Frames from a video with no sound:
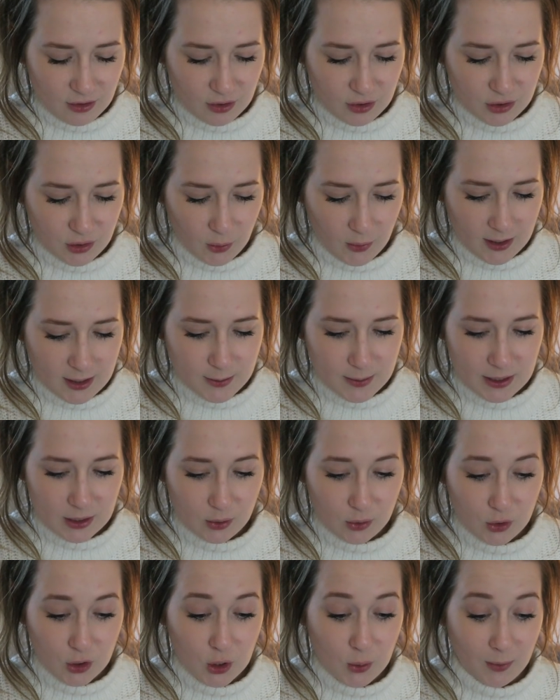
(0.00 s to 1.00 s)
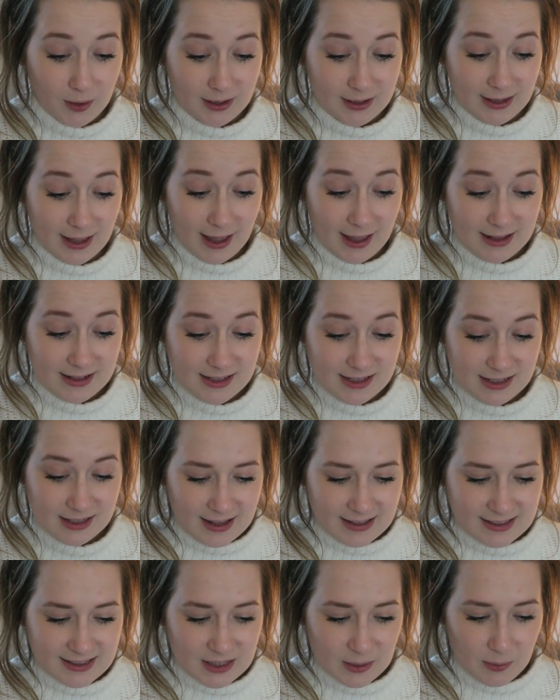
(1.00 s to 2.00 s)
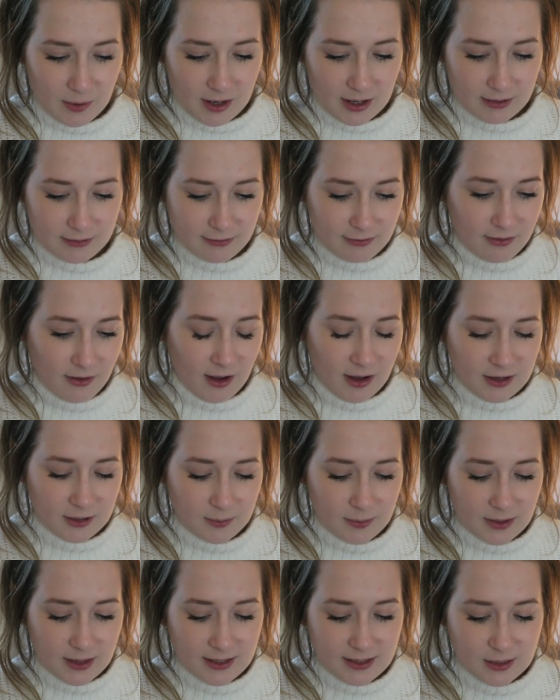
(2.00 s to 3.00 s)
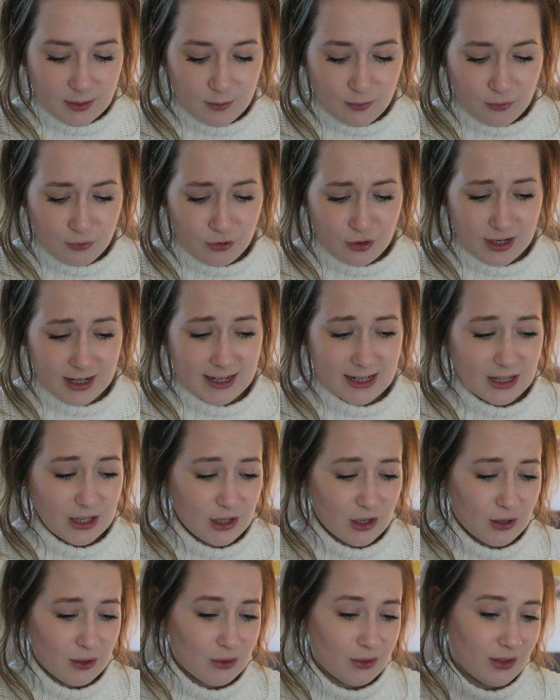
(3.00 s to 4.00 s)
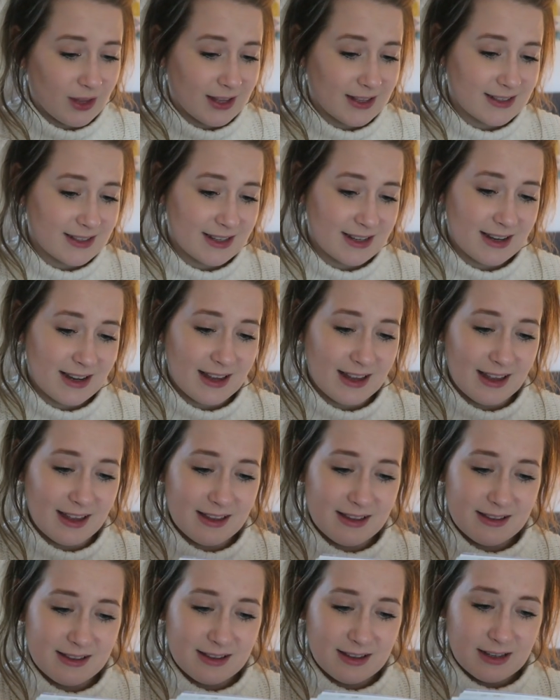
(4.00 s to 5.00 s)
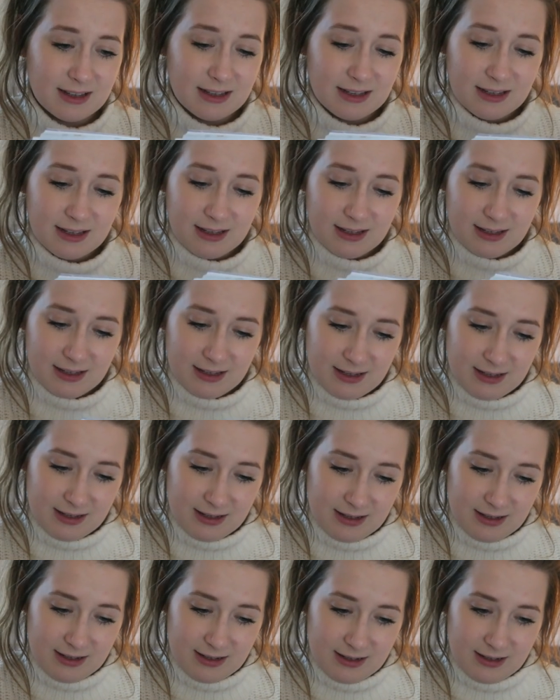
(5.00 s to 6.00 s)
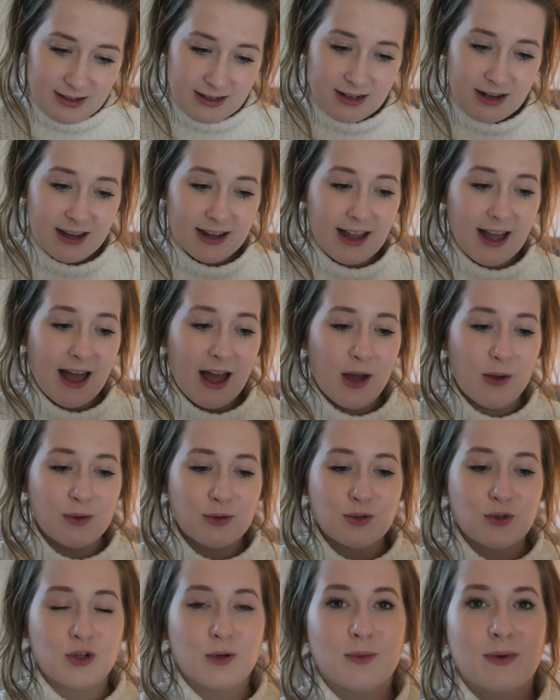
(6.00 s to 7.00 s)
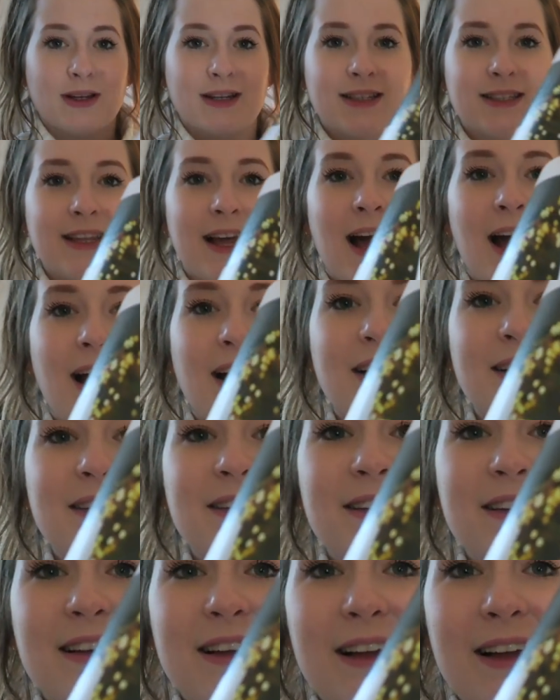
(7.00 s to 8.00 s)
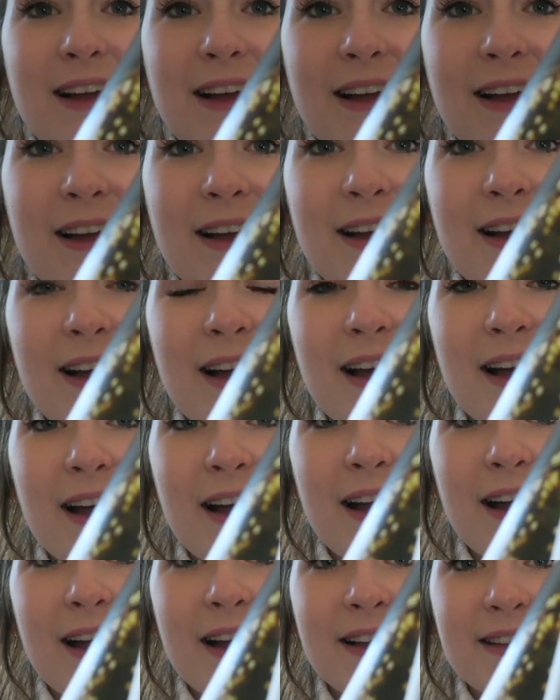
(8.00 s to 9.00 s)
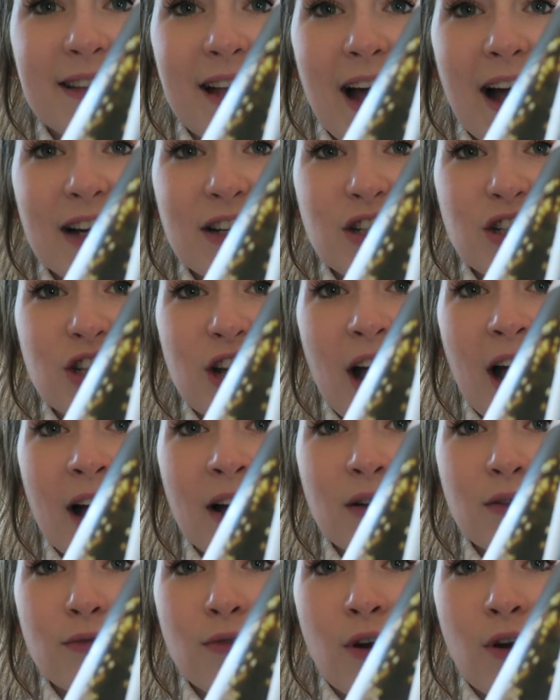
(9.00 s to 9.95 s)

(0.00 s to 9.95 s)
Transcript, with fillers: look through it, depending on who I get, and see what I can find. But there's some really cute things in here. Like, how adorable is that? It's a hashtag,